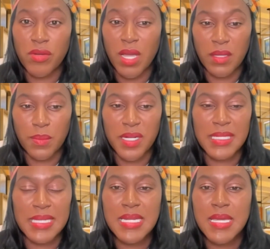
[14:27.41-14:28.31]
not the
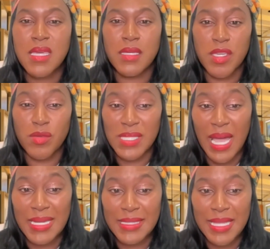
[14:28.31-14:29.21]
person. Use
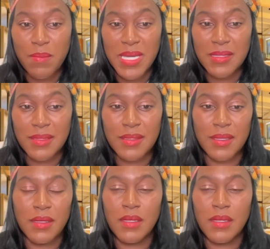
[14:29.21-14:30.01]
I statements.